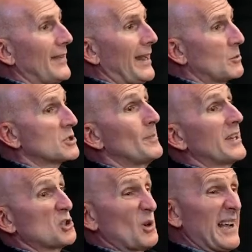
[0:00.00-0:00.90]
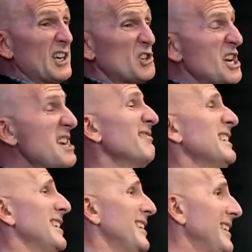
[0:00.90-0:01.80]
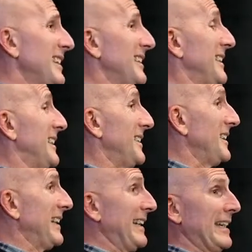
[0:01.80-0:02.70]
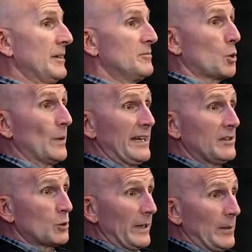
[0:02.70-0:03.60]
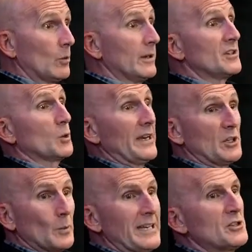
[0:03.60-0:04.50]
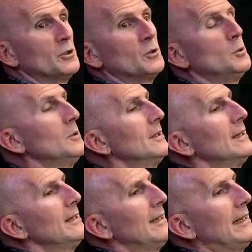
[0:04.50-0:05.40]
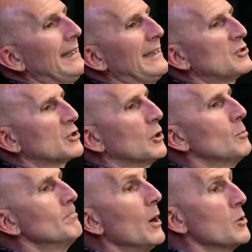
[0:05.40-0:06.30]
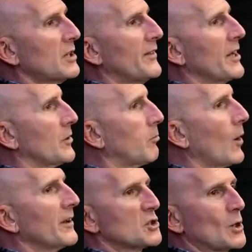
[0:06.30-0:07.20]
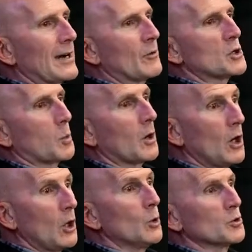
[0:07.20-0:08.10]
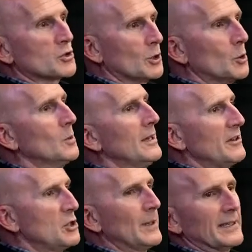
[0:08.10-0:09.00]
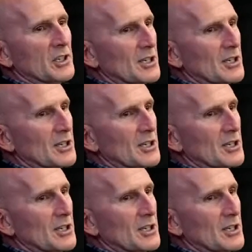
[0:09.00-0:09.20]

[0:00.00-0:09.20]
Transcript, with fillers: the best strategy. Uh, uh, in 2021, 2022. Uh, and so most of the other bronze drivers were also doing the same